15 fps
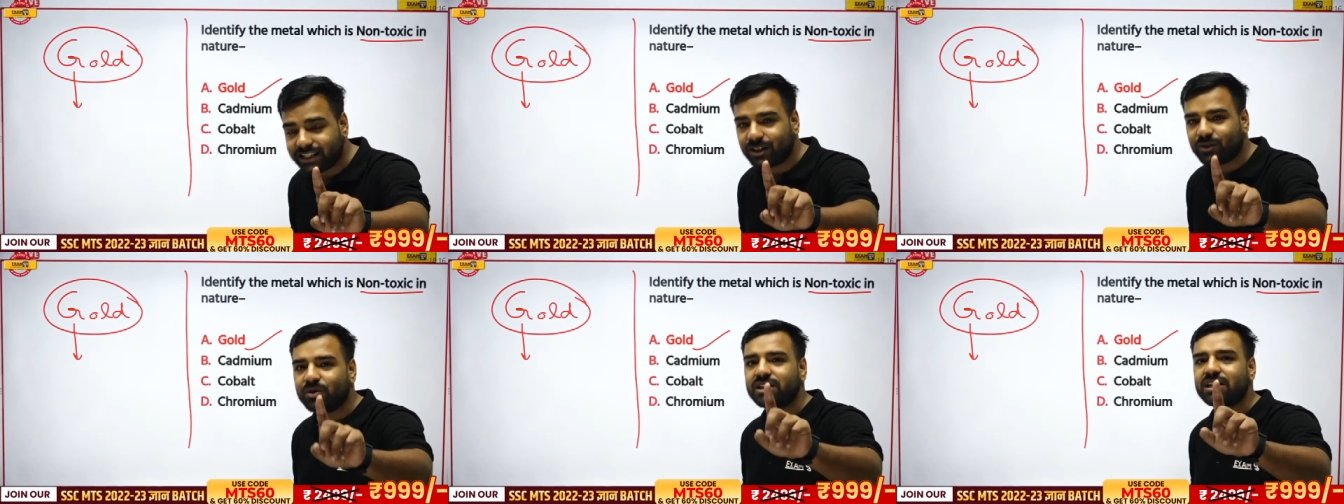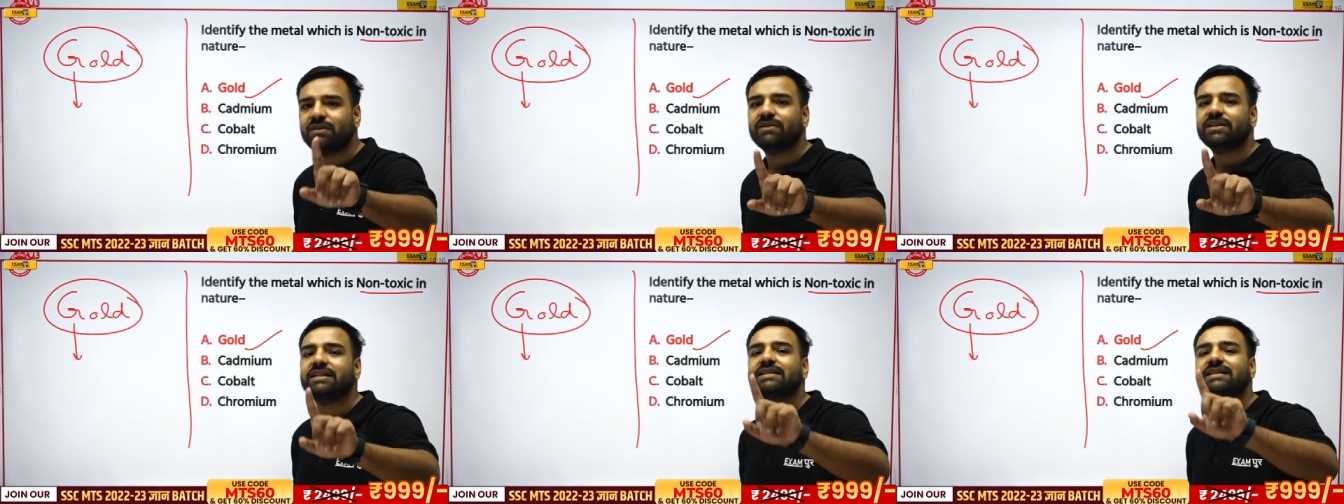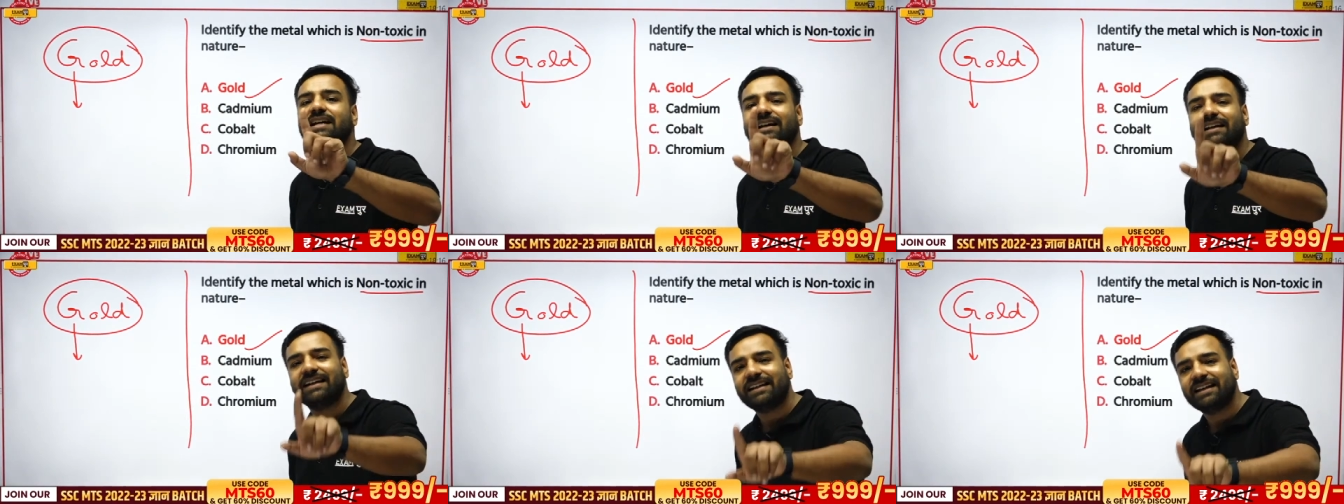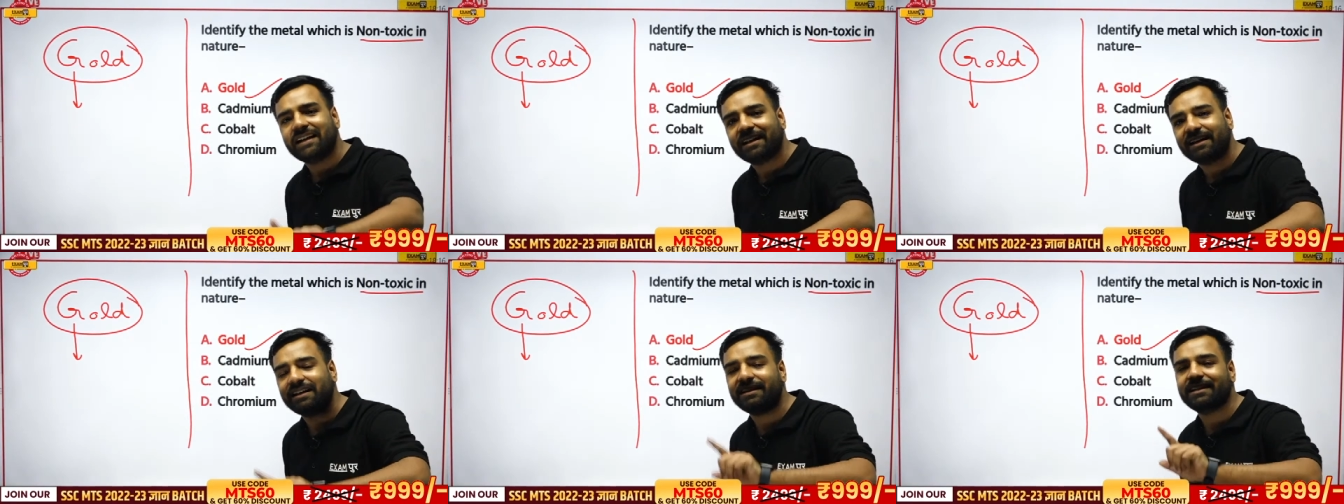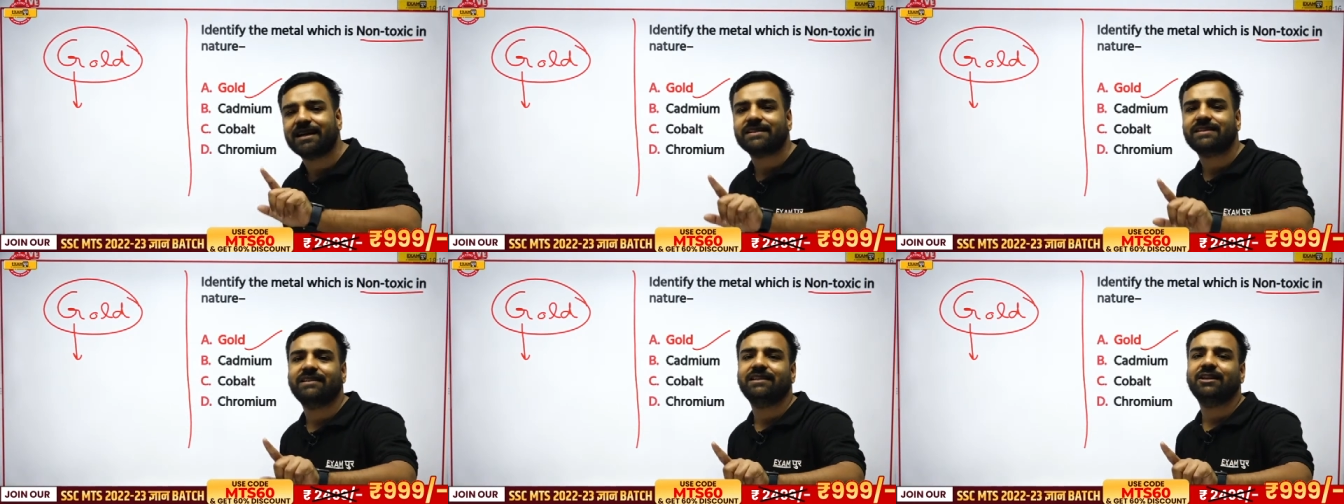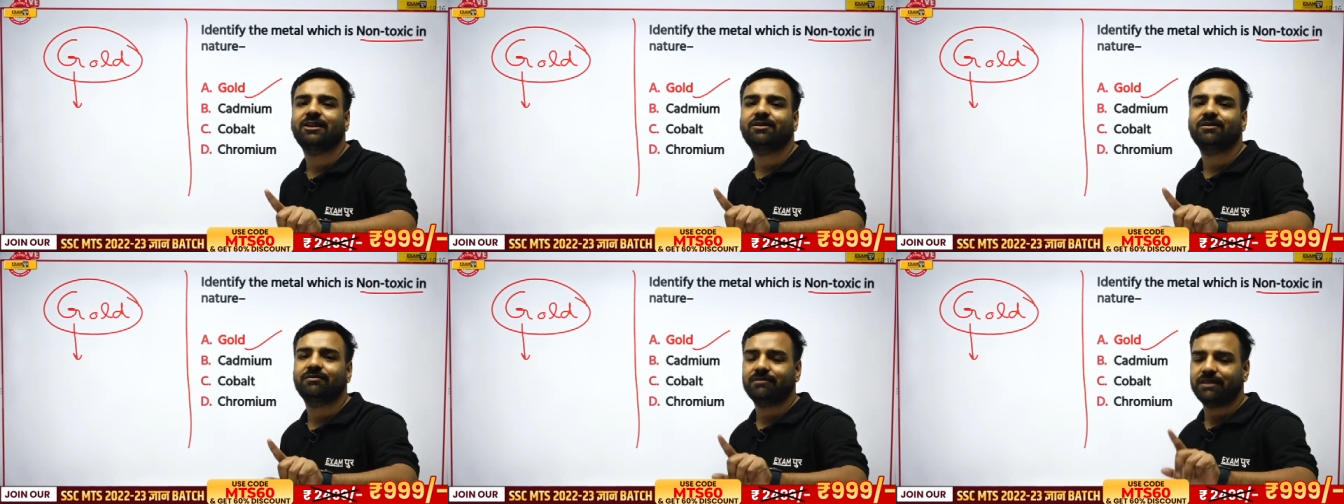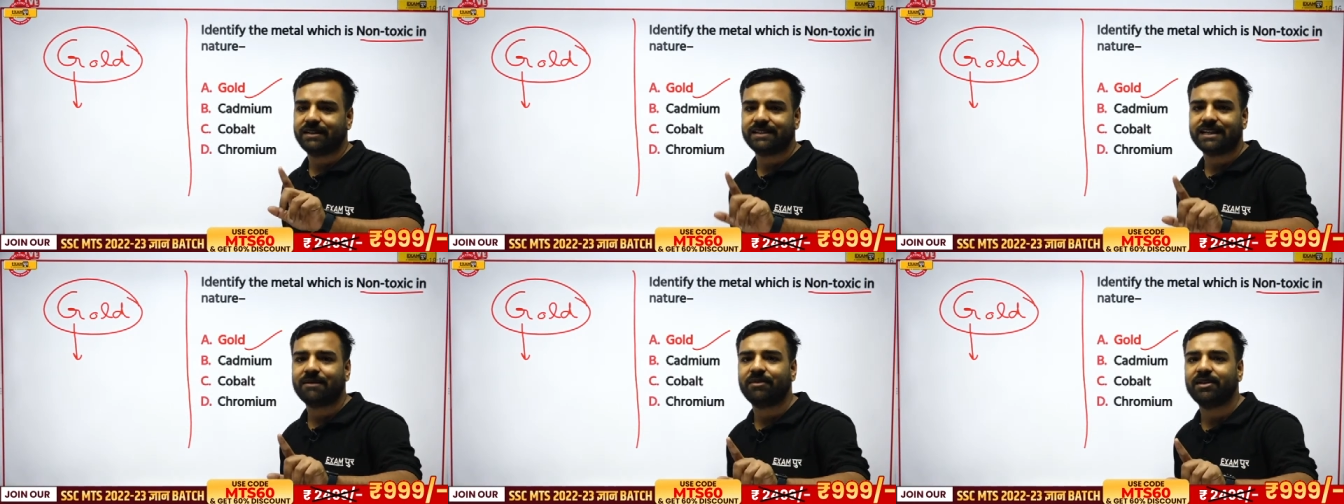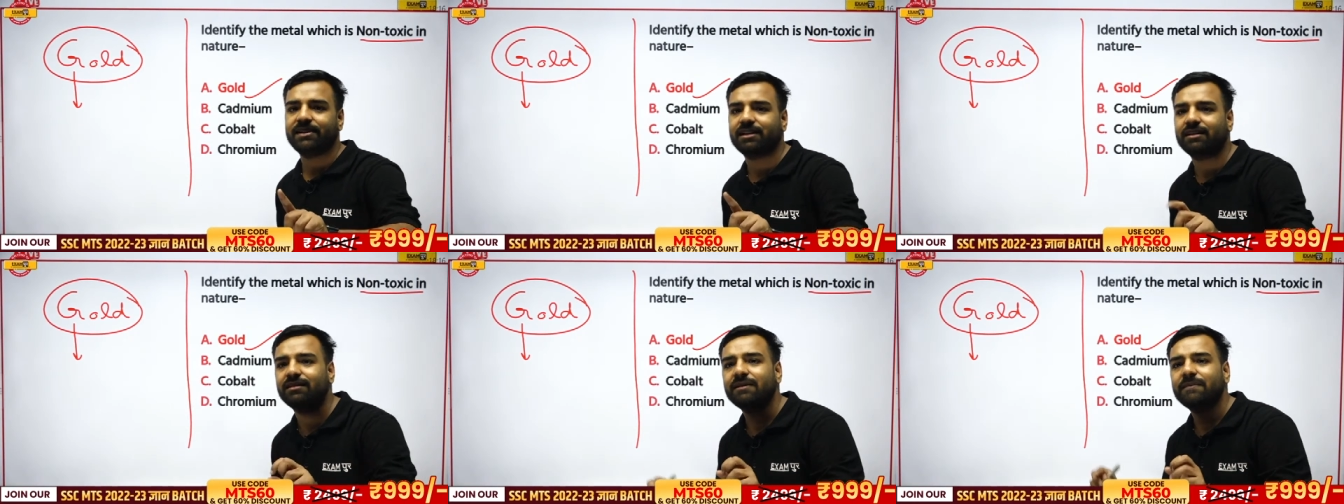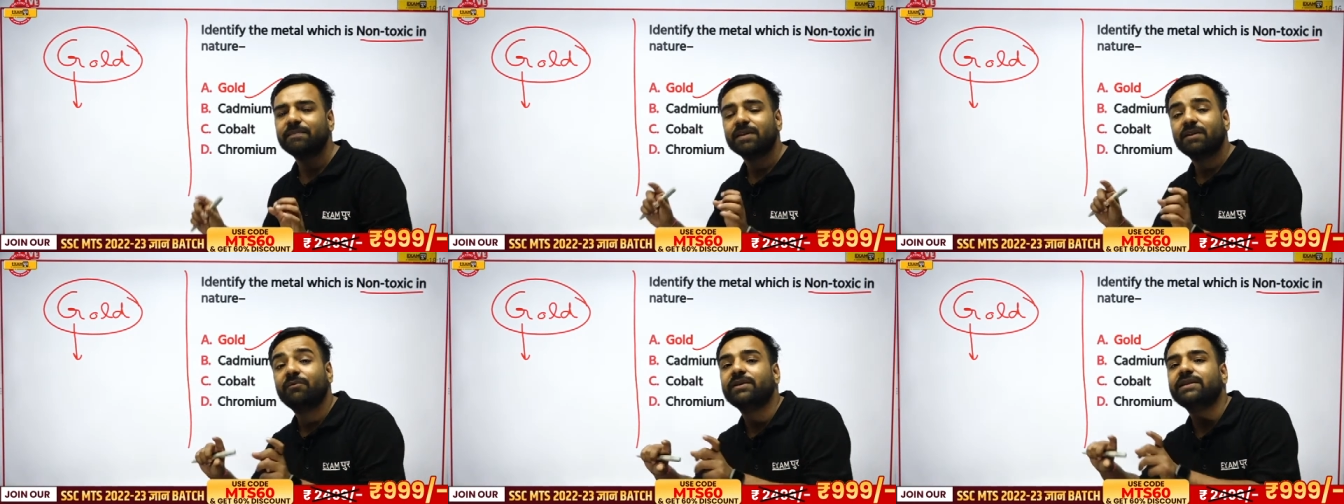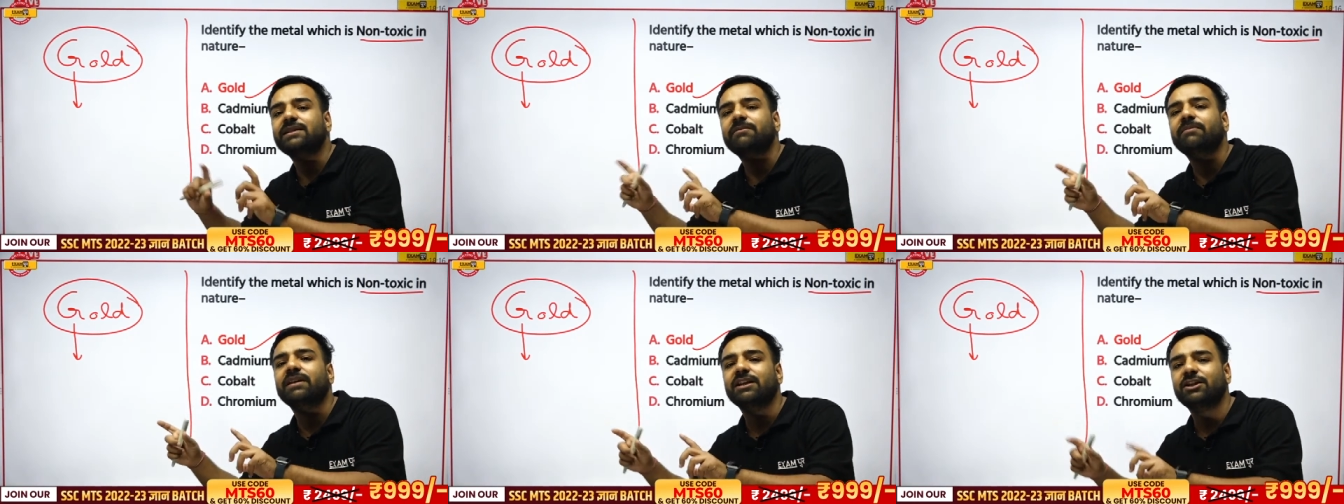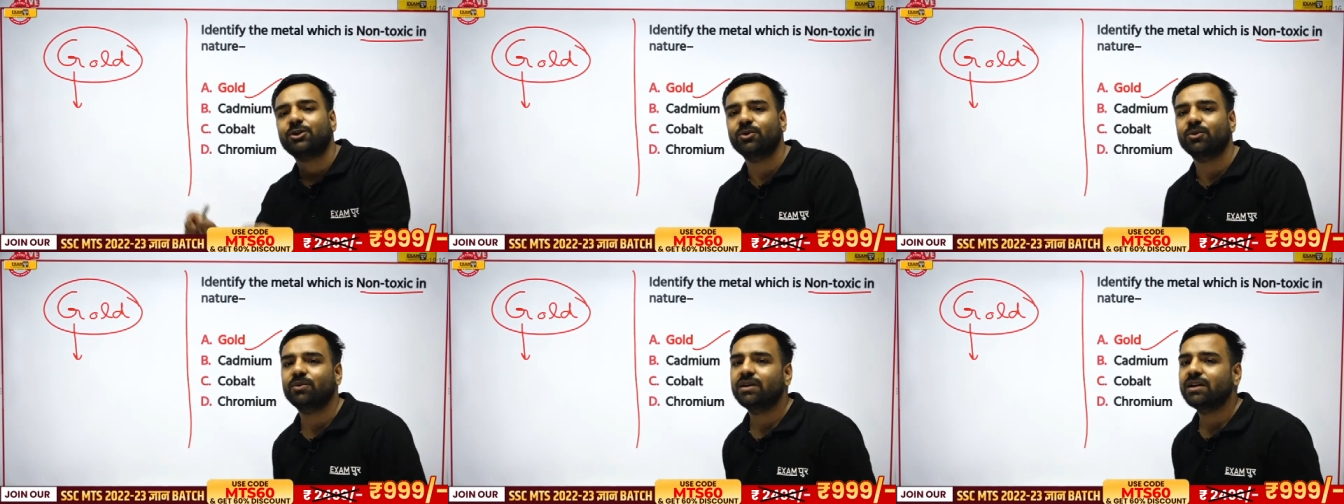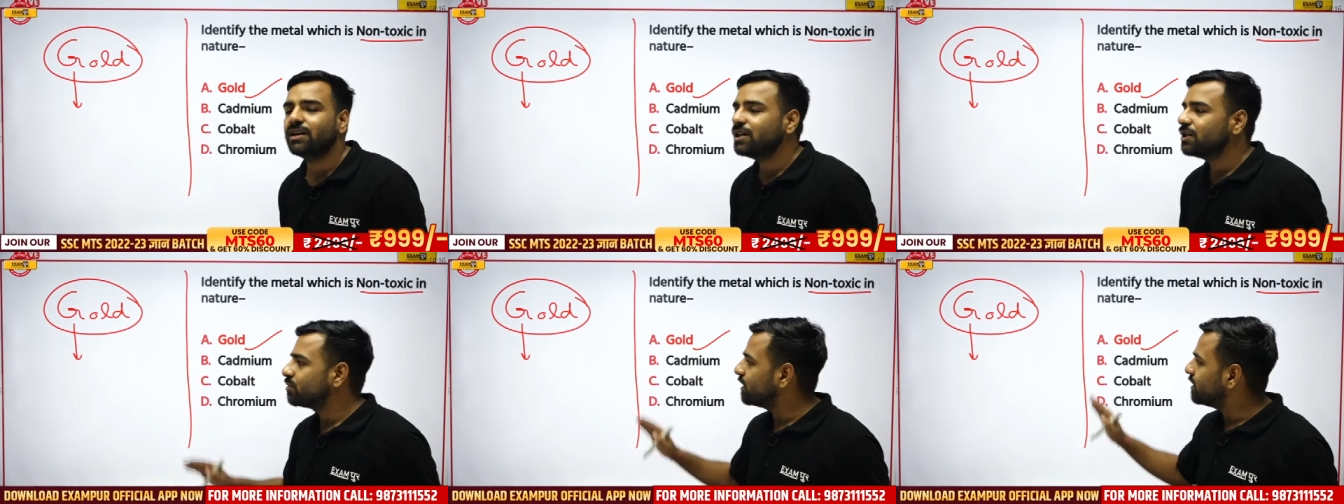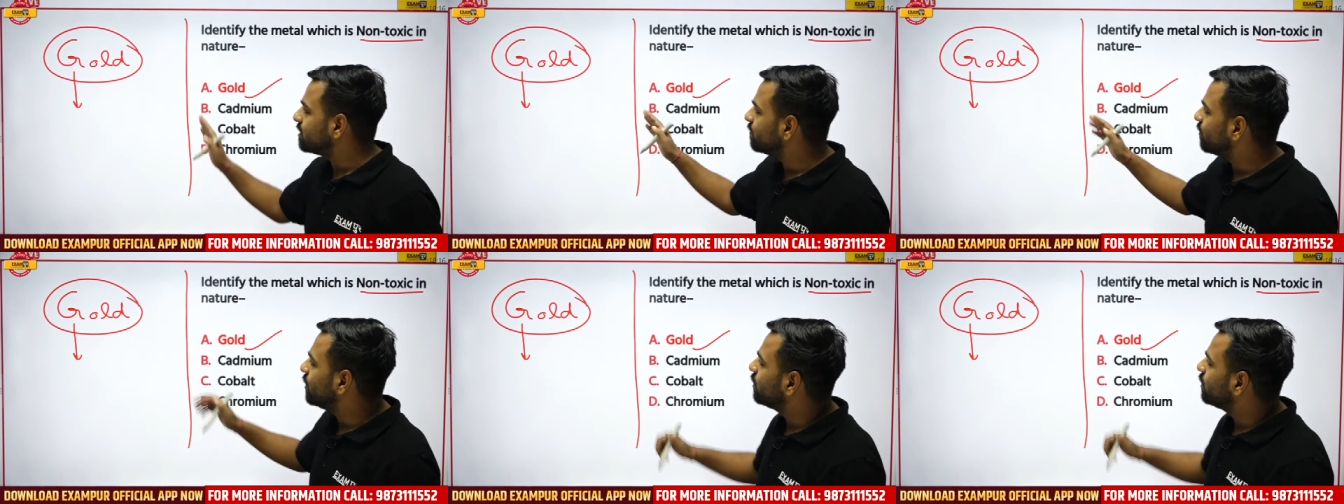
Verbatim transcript: Because this is the question which is again and again asked in the examination with some ratio.